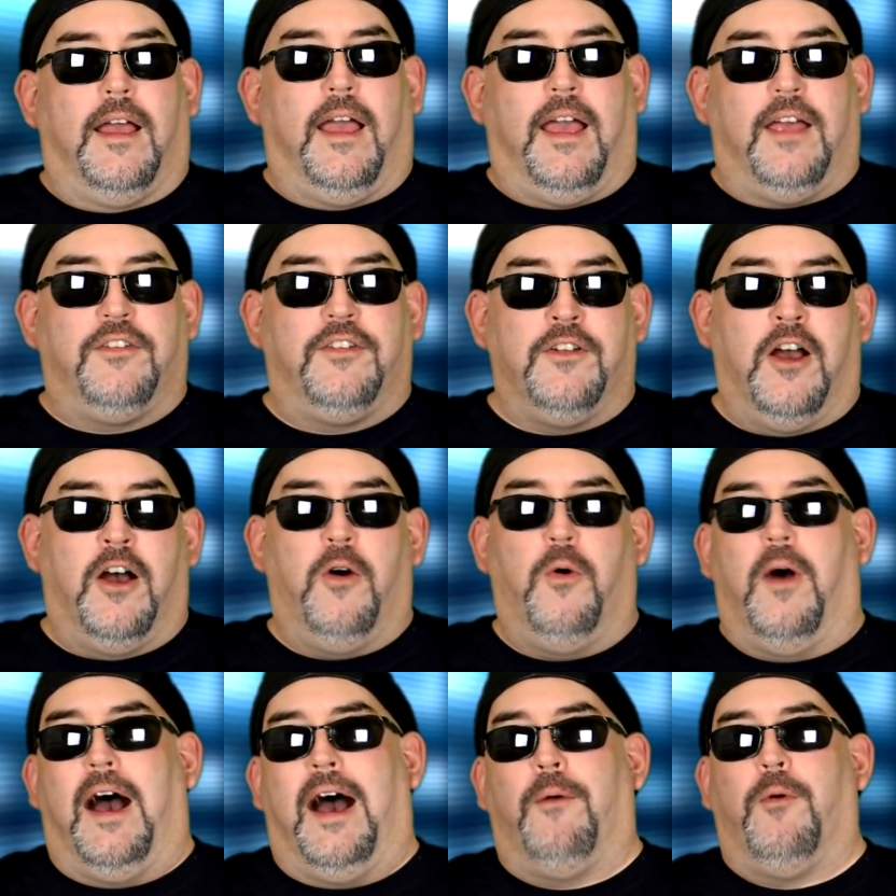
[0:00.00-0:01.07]
As you
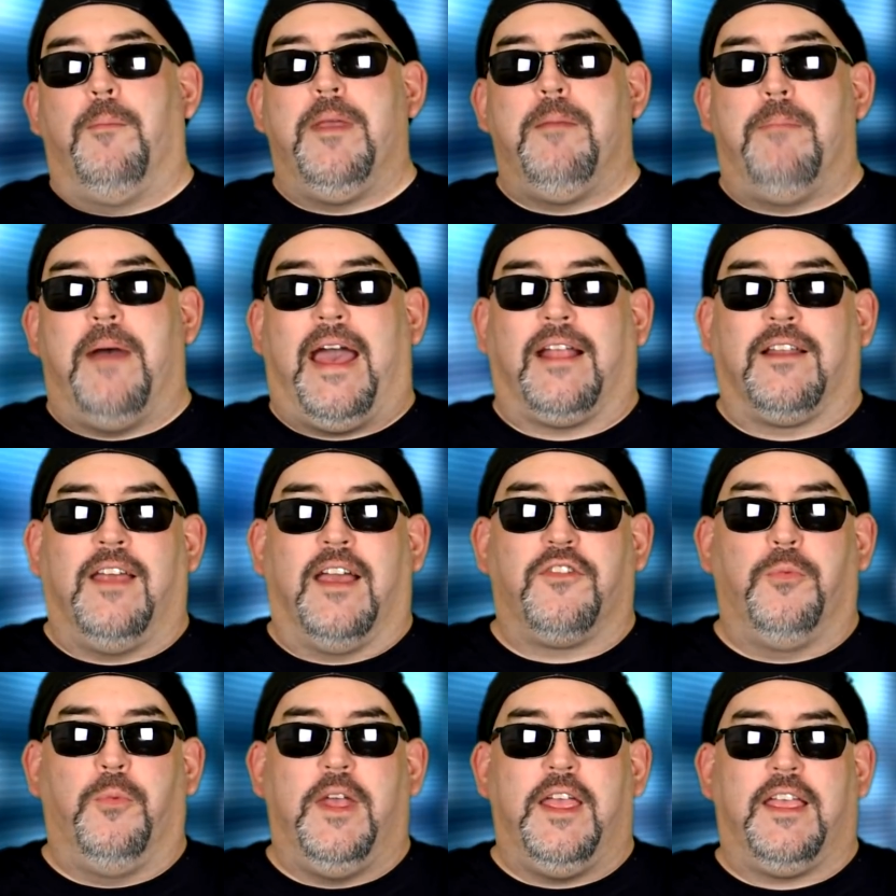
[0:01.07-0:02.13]
know, I will be back
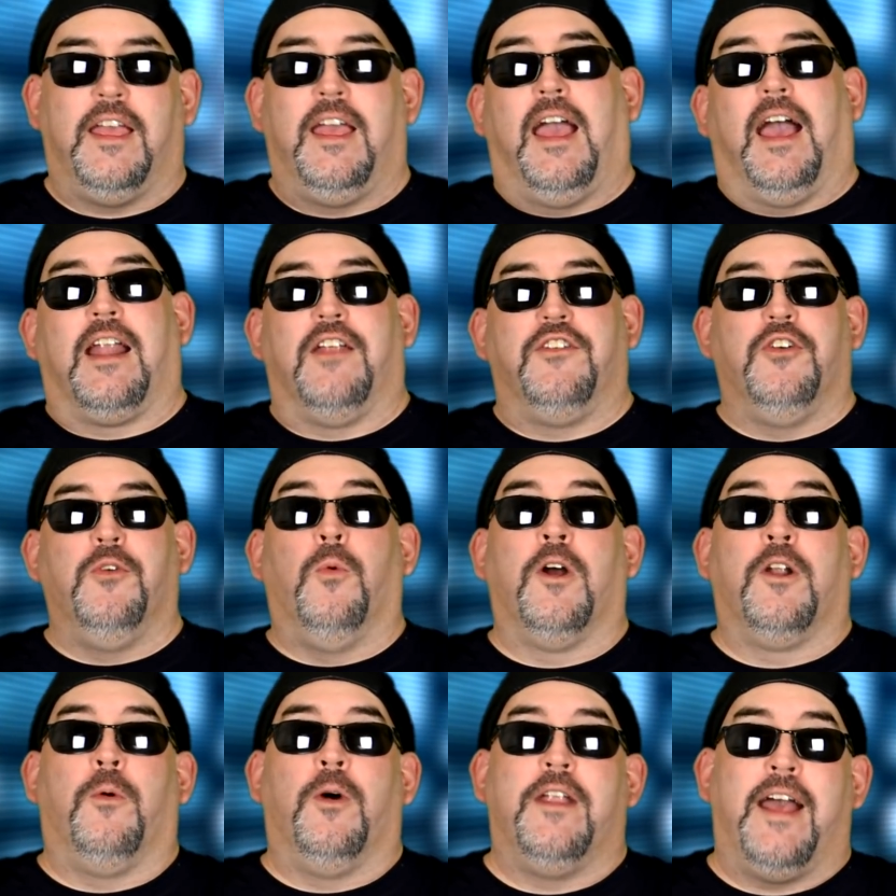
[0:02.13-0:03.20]
next week, and I do
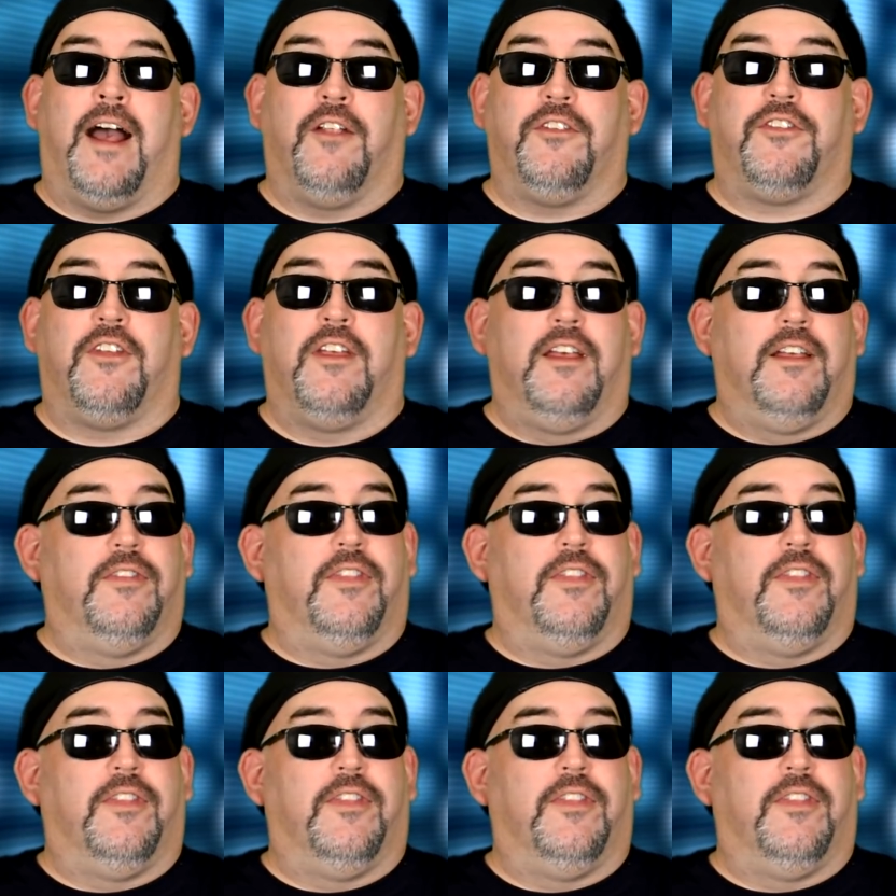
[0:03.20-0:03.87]
want to announce